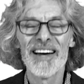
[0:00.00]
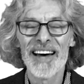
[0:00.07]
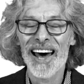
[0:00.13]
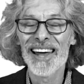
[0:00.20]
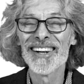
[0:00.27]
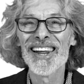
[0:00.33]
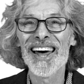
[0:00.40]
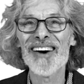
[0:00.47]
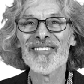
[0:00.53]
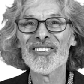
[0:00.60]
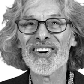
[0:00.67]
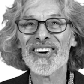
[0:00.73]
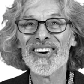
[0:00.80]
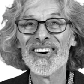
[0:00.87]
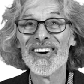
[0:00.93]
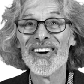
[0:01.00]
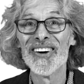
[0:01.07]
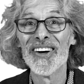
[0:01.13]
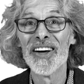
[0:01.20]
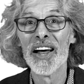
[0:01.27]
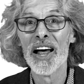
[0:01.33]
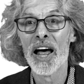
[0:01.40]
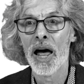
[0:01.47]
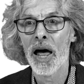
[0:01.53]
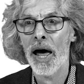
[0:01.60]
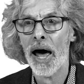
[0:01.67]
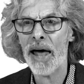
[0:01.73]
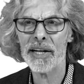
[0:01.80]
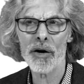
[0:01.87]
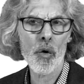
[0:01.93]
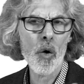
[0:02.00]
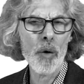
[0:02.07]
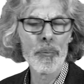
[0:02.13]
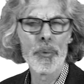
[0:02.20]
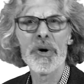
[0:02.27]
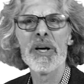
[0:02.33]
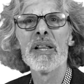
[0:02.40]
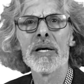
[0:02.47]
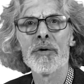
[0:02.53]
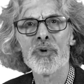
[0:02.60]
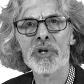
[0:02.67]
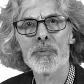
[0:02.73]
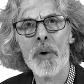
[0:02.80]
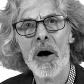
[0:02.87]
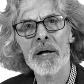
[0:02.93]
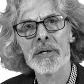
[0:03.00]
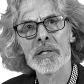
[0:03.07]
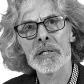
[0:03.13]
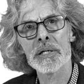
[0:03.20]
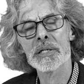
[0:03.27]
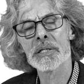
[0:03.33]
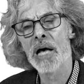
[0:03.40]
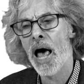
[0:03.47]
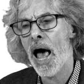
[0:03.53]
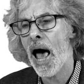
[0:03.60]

and laughter. And they're all breathing responses.